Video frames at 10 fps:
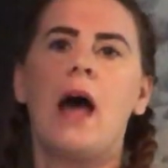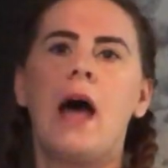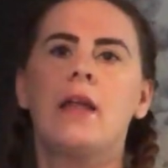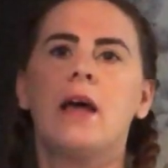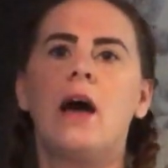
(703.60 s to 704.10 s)

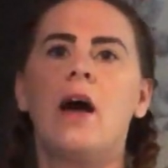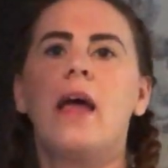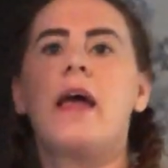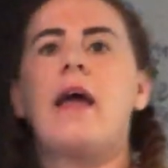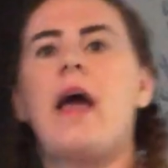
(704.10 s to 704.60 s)
And
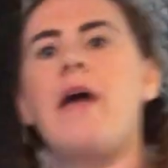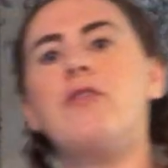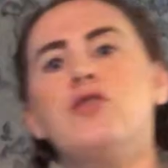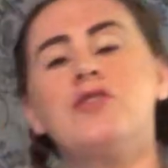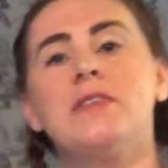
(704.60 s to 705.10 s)

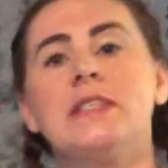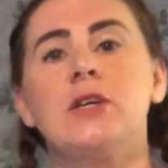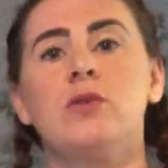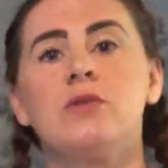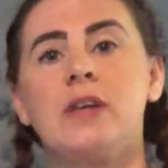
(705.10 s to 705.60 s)
future videos,